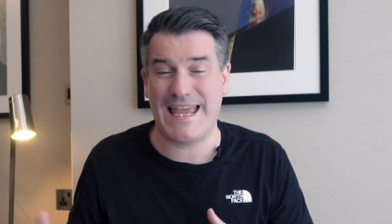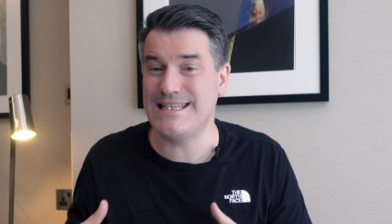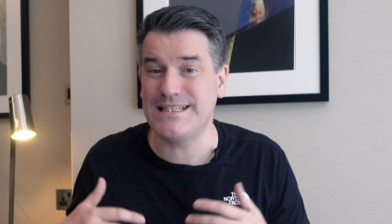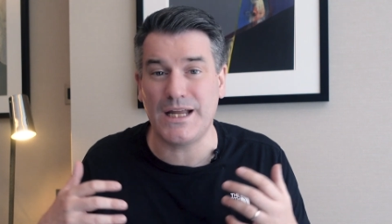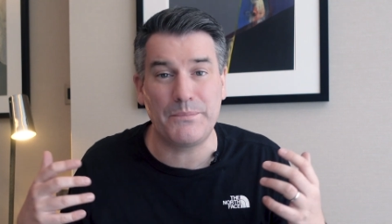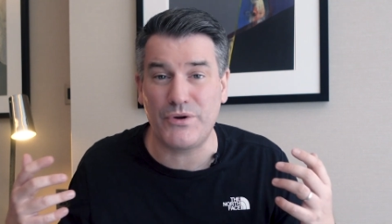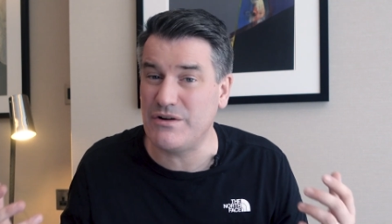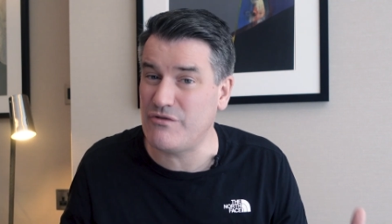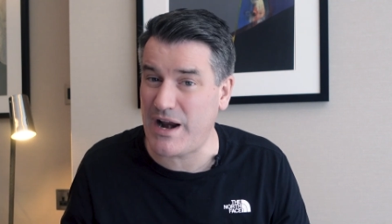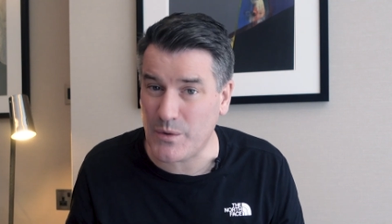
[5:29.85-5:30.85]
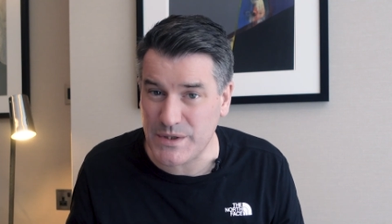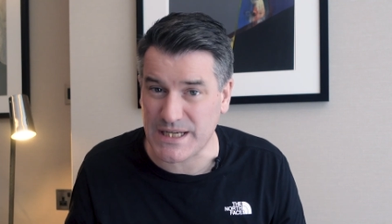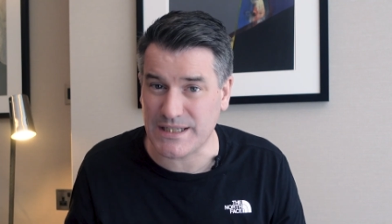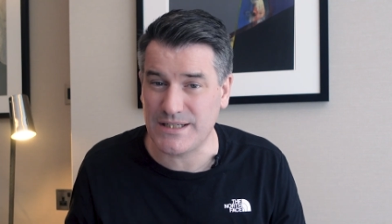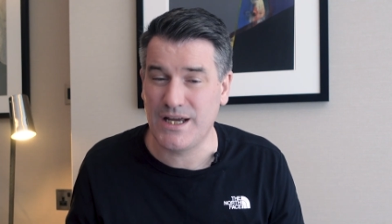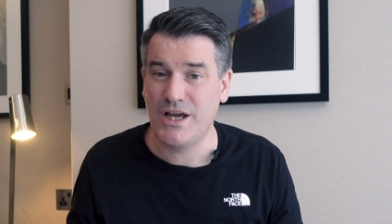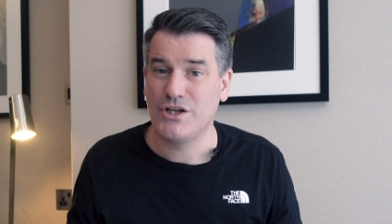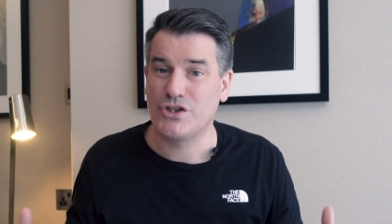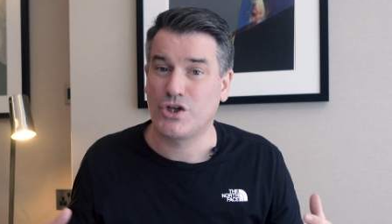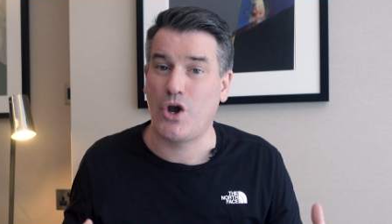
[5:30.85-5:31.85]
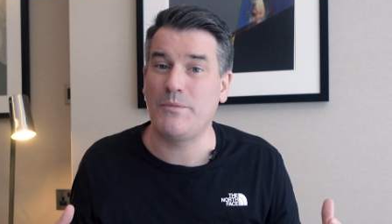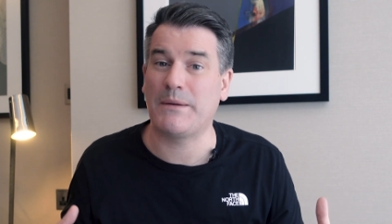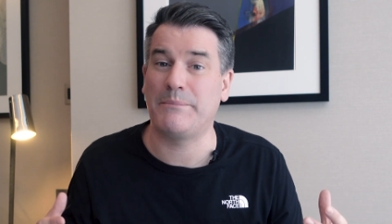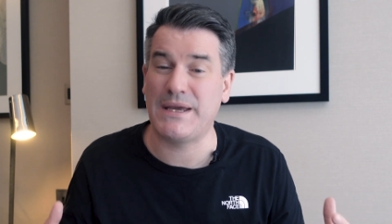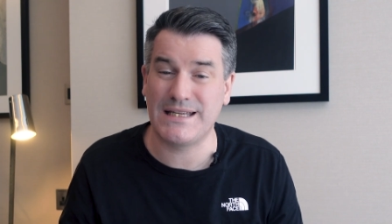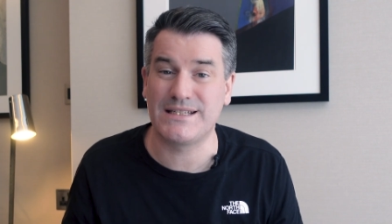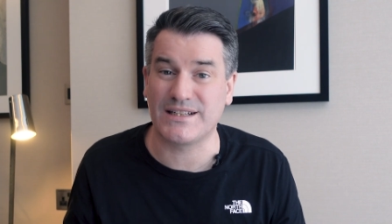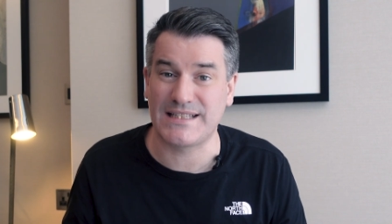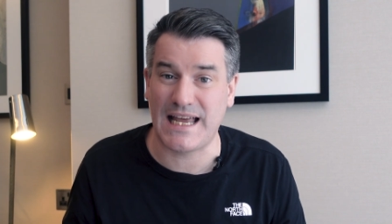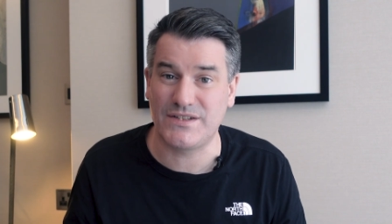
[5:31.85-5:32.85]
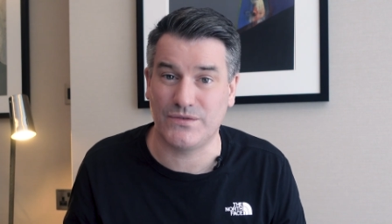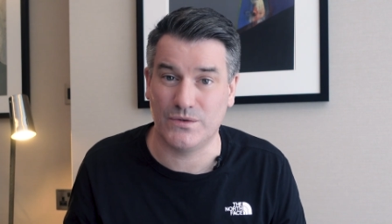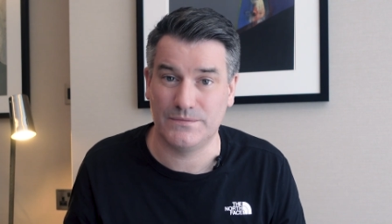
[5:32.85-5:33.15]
isn't a prerequisite to COMAC being successful.